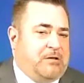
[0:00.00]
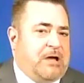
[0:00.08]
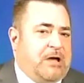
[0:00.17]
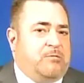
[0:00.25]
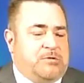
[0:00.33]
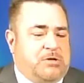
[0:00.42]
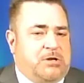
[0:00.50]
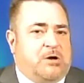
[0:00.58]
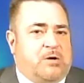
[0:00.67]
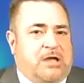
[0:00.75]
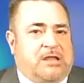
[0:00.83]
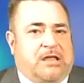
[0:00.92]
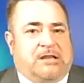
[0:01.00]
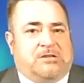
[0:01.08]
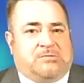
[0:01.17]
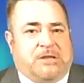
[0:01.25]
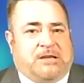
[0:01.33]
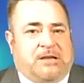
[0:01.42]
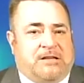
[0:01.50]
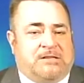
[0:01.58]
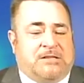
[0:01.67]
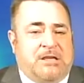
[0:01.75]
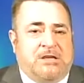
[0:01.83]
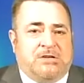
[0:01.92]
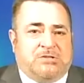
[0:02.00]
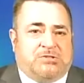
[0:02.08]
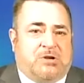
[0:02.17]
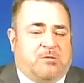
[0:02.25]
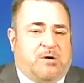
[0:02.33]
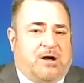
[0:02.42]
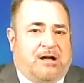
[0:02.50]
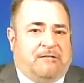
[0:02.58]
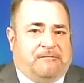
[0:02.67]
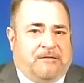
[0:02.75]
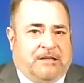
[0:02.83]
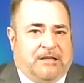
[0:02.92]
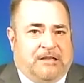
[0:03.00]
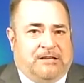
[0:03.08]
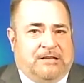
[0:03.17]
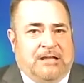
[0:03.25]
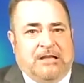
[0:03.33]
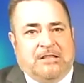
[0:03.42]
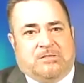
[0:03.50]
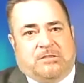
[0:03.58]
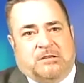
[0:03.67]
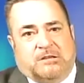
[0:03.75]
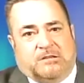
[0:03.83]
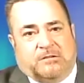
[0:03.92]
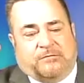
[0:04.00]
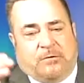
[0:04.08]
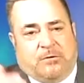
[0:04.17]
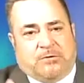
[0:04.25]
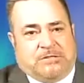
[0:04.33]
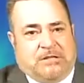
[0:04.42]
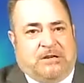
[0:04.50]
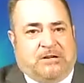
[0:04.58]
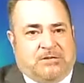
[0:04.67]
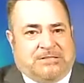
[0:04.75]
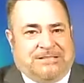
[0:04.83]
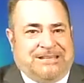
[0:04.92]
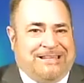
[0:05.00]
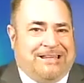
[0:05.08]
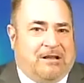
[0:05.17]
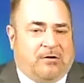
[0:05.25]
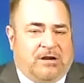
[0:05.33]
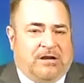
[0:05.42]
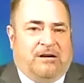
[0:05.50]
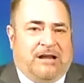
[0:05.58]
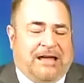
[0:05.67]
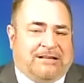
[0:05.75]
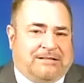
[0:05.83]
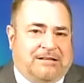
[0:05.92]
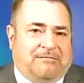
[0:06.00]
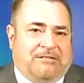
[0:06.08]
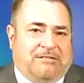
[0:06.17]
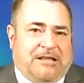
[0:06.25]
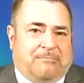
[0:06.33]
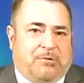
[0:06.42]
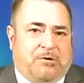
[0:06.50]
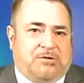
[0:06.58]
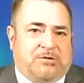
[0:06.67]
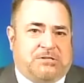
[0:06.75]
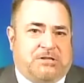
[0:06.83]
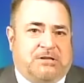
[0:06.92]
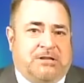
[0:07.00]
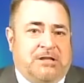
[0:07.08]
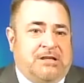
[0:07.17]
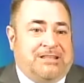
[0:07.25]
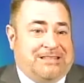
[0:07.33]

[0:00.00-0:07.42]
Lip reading: How, and because so often the folks that are seeing or interacting with that person,